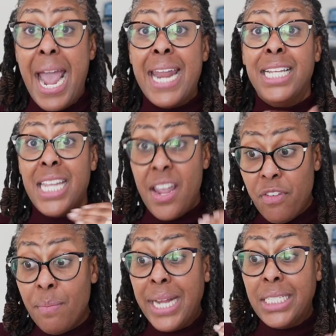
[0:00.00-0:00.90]
And this
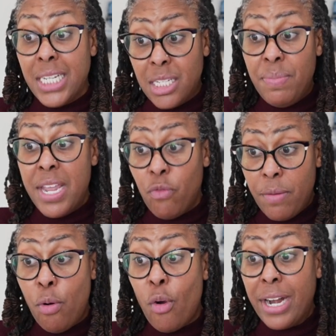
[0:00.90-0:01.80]
information is being
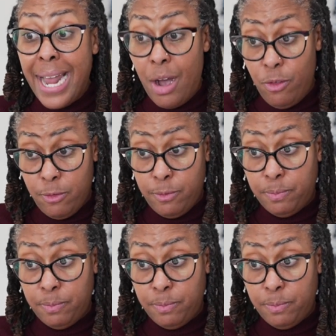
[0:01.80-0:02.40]
reported out.